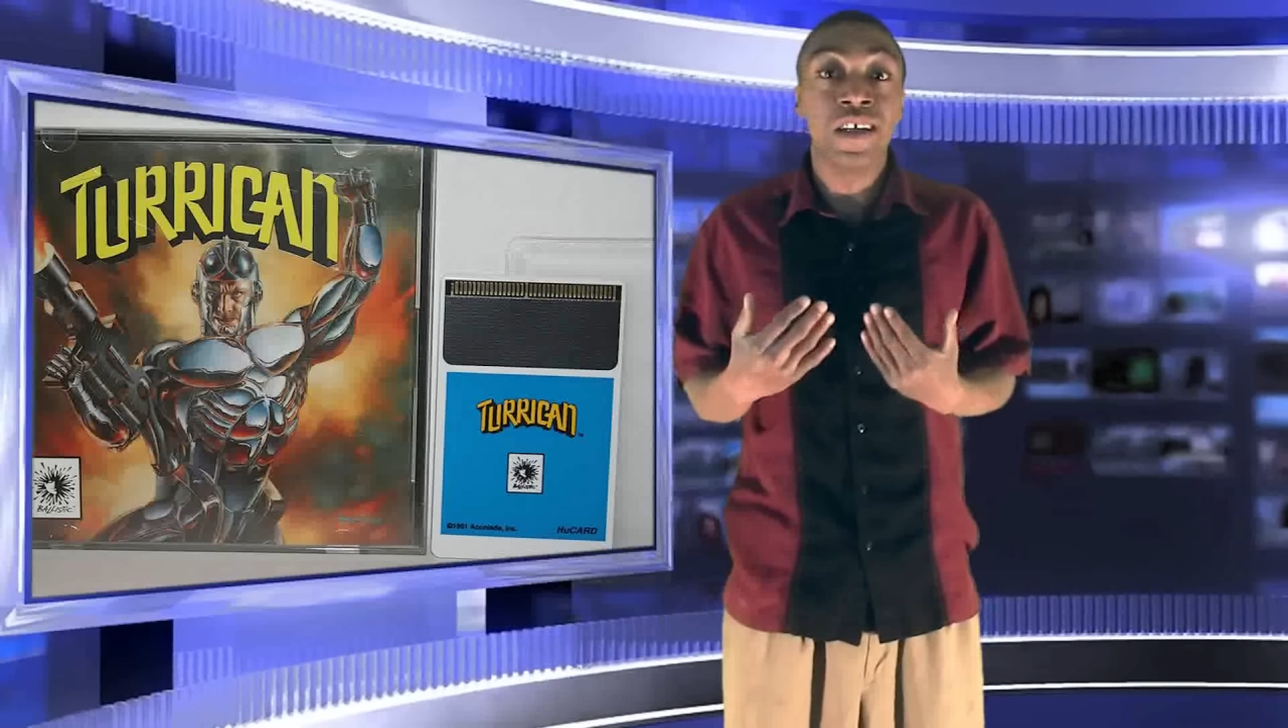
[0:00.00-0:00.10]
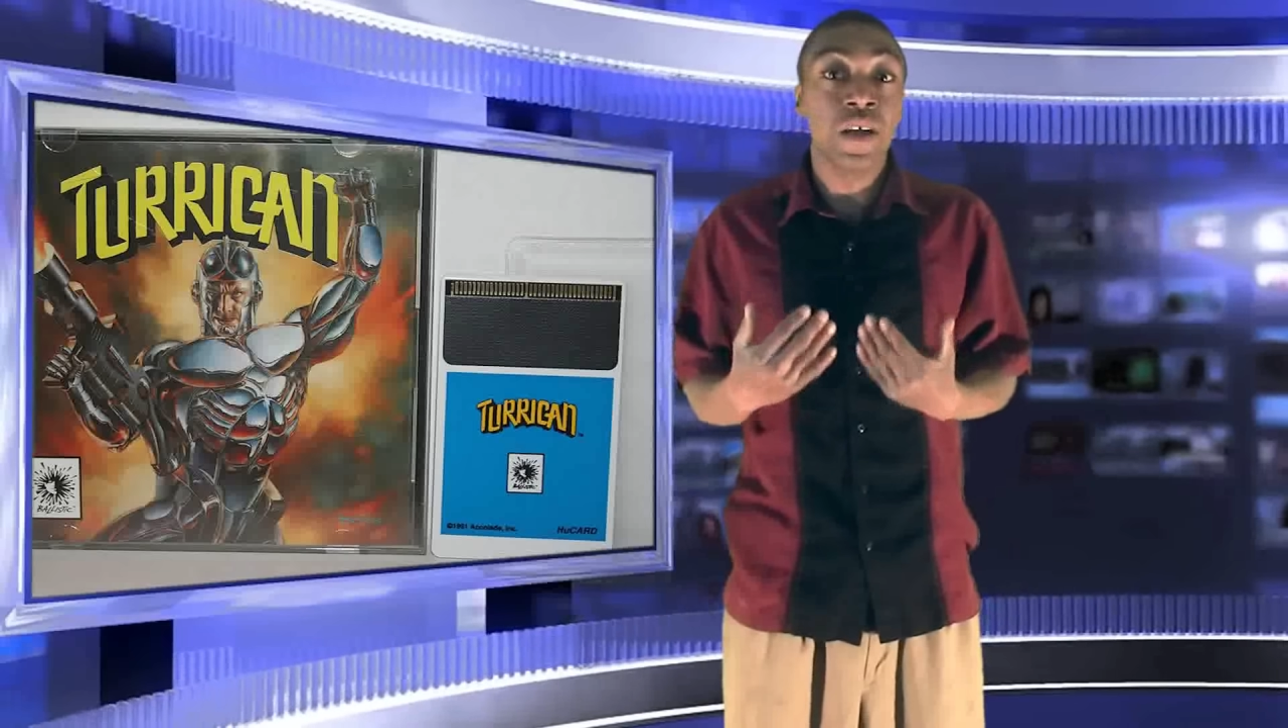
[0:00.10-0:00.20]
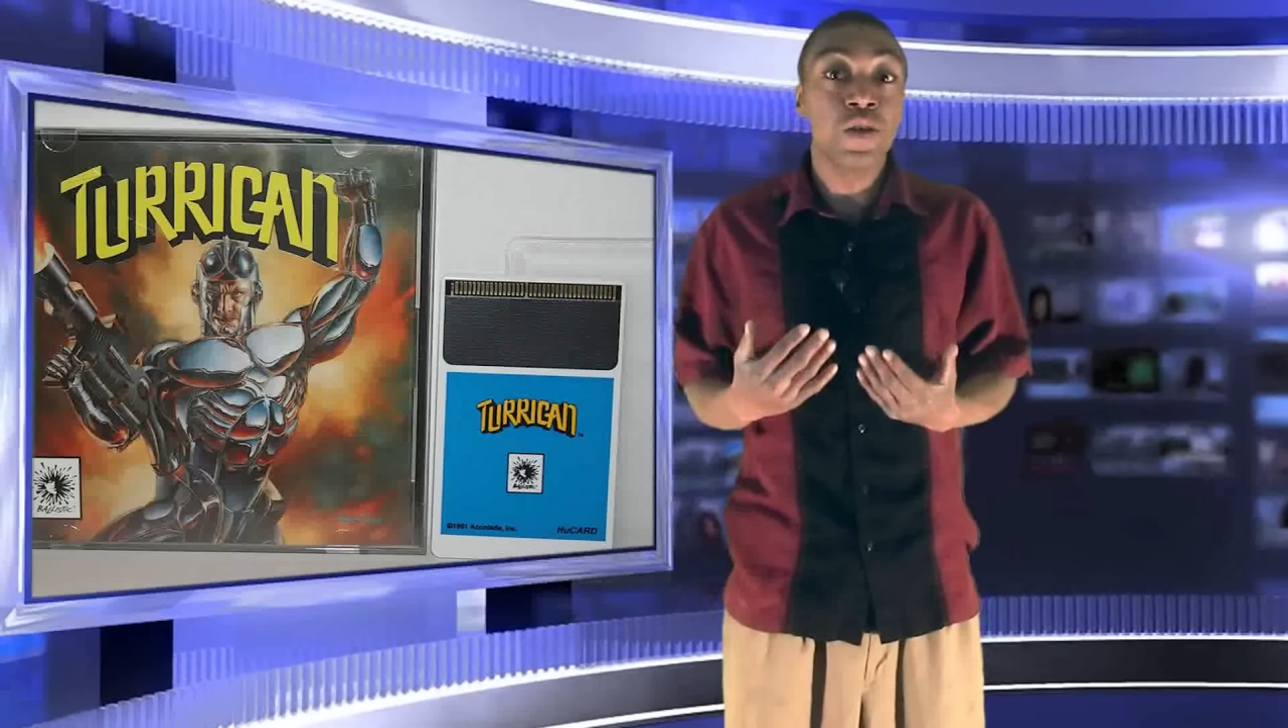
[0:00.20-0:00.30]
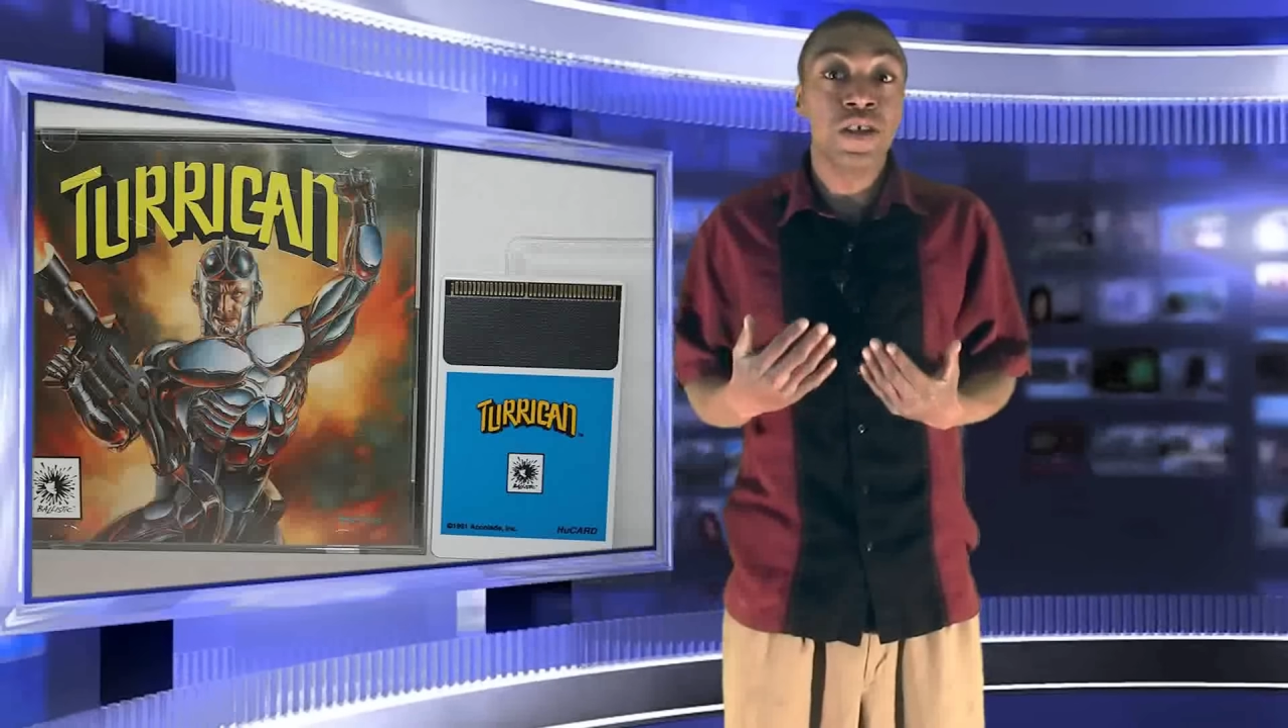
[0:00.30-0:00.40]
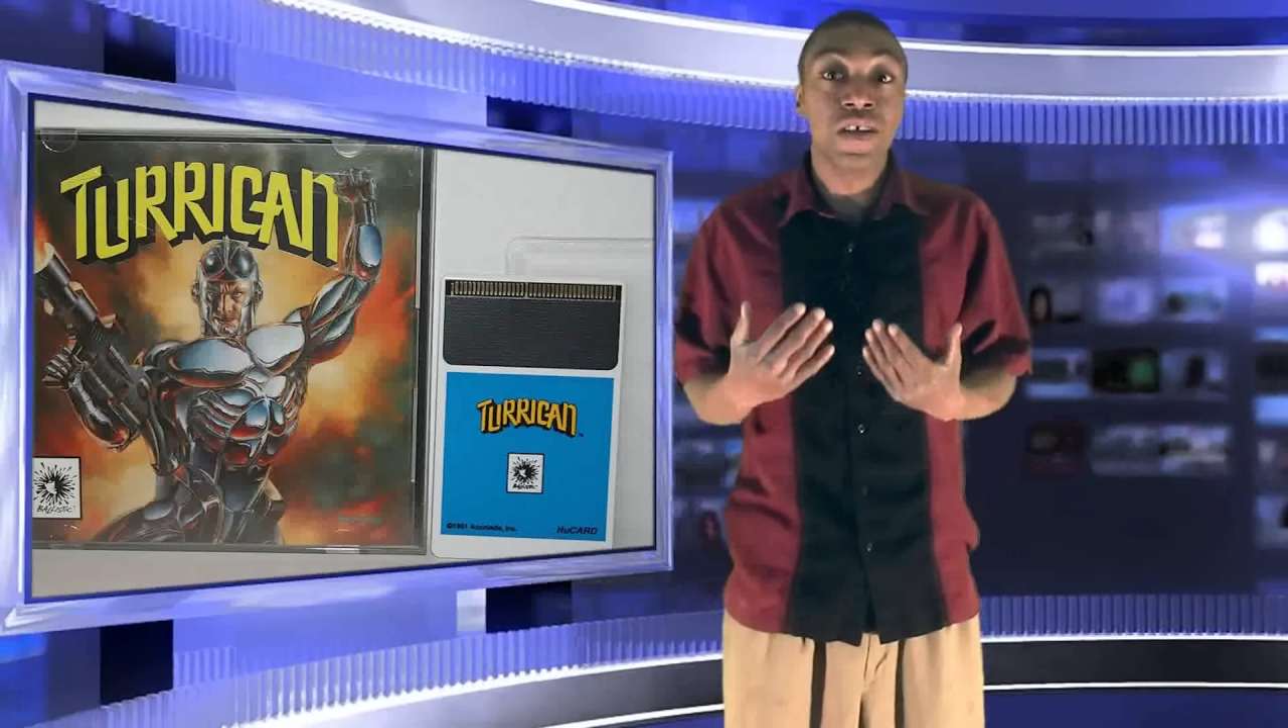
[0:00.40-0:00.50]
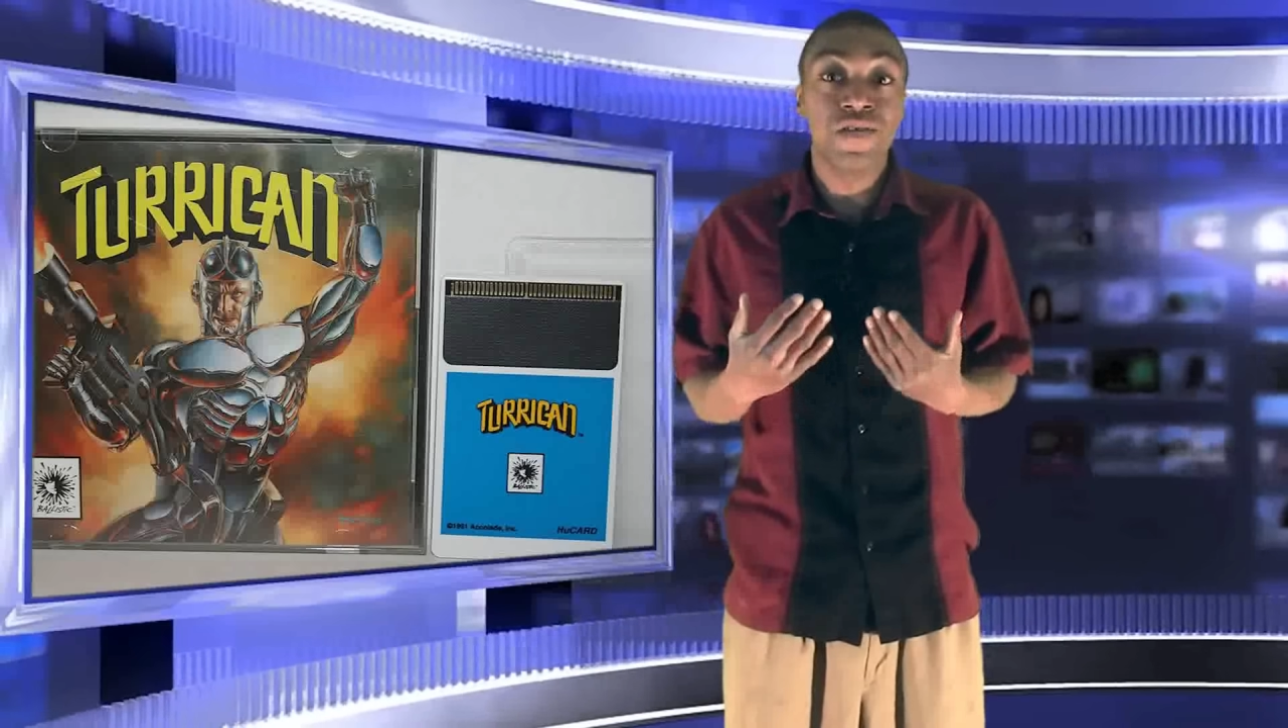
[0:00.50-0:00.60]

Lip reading: close to the